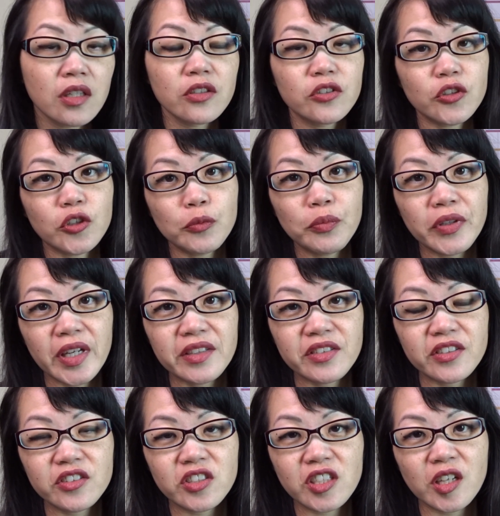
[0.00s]
So good
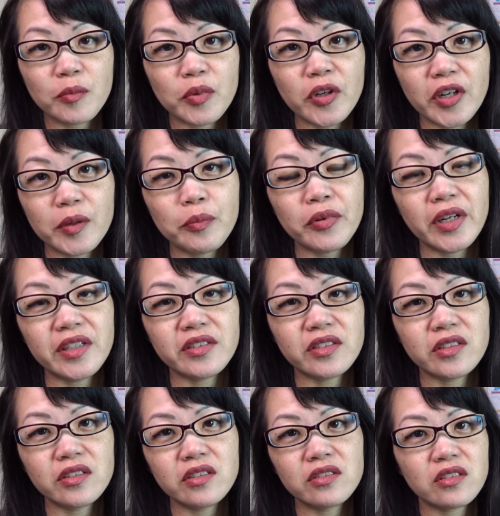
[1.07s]
places to compare
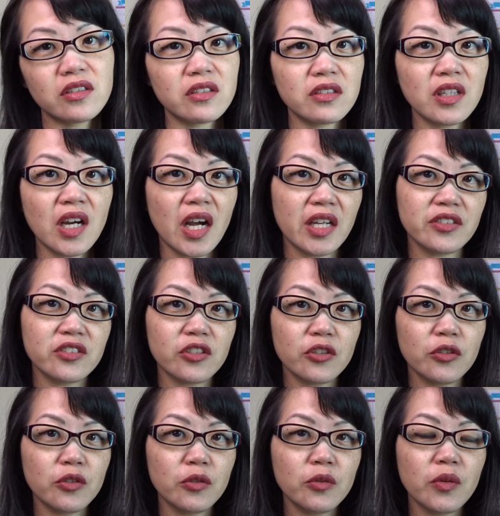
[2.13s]
prices are
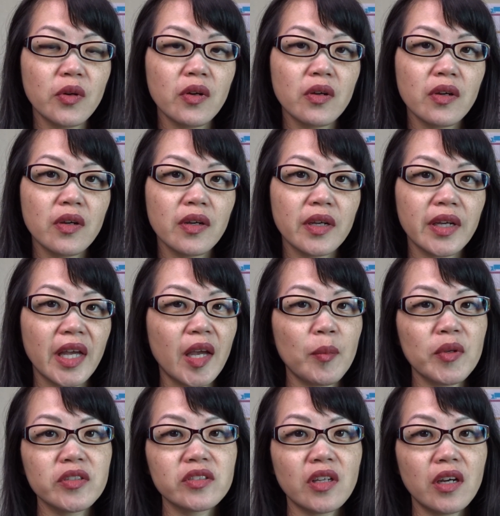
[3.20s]
Costco,
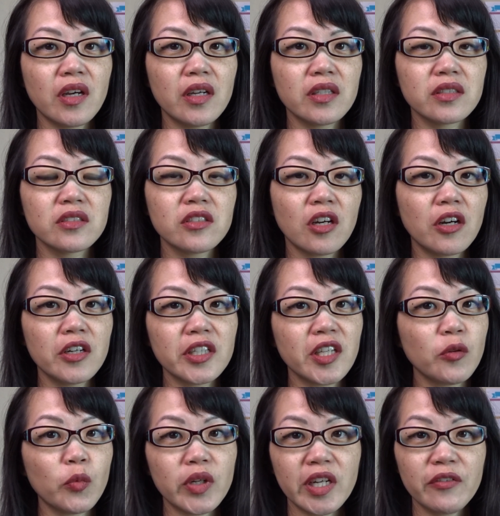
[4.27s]
Amazon,
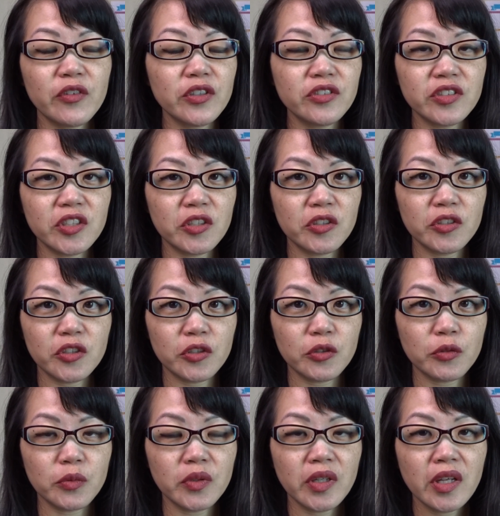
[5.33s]
Target, whatever's near
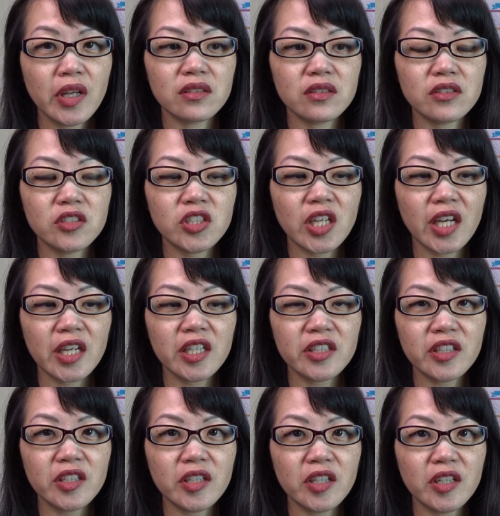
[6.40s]
you.
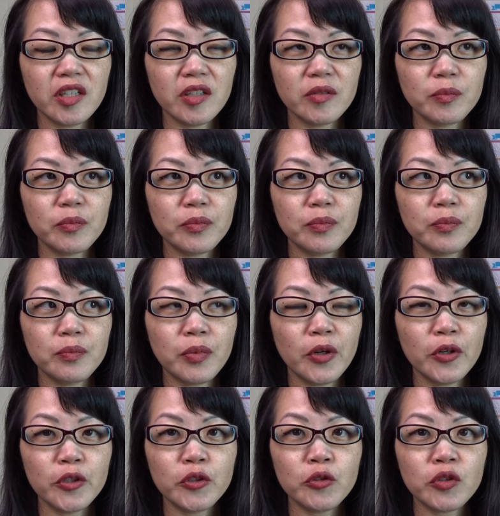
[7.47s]
Check the
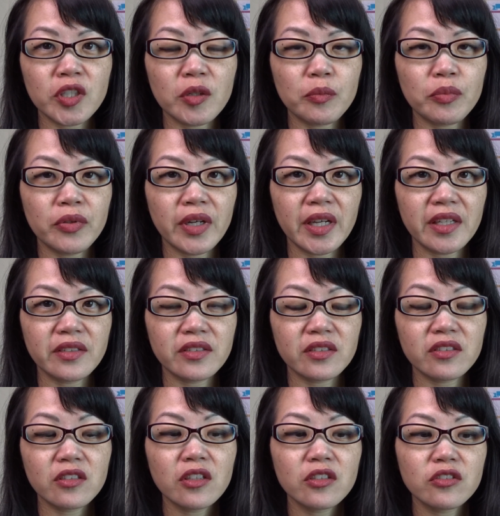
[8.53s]
per unit
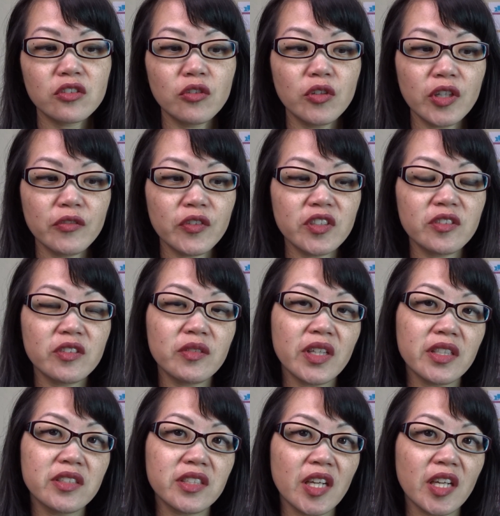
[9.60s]
price. So if it's like